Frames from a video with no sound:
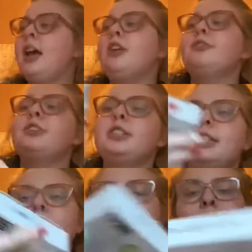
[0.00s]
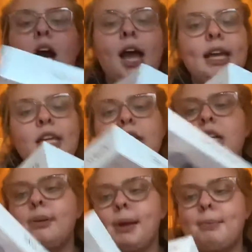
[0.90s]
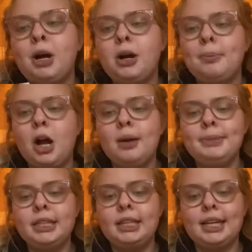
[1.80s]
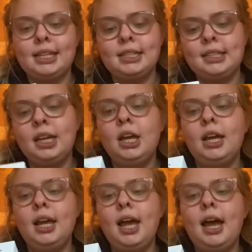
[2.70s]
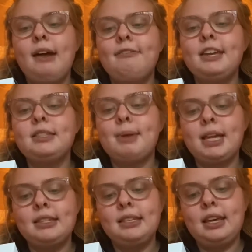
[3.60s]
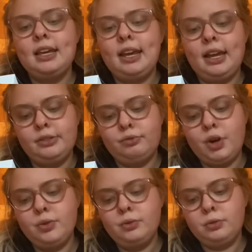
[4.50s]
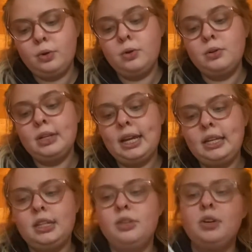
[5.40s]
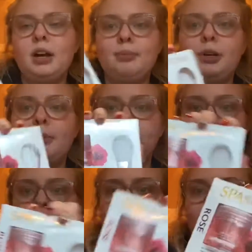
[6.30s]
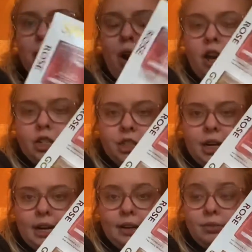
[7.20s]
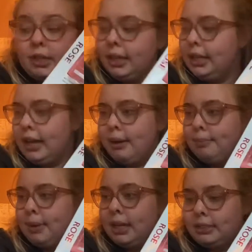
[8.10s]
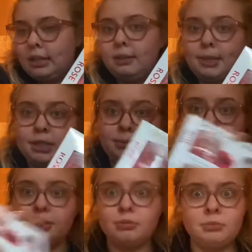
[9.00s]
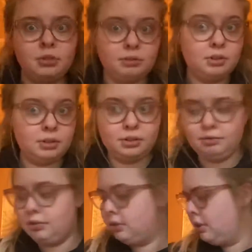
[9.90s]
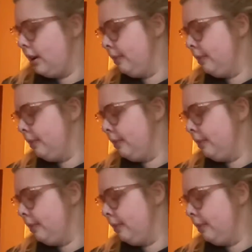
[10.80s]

First thing we got in here, my mom got me this face mask thing. It has rose, gold, and cucumber with a little brush. And I really am excited about that brush. i not